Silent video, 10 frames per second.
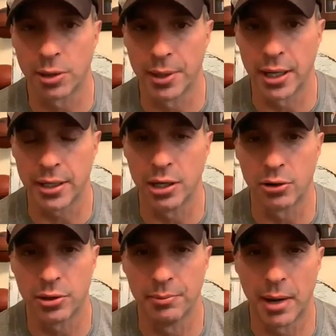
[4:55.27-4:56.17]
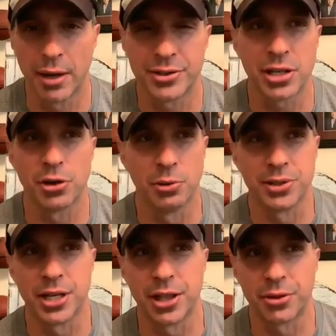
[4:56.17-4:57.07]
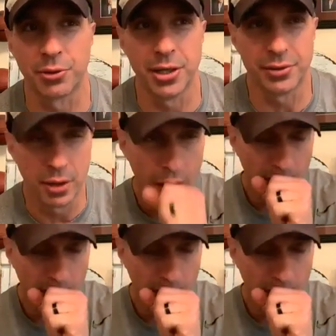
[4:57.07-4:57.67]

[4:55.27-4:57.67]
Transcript: coming out, you know, my senior year was ninety-three.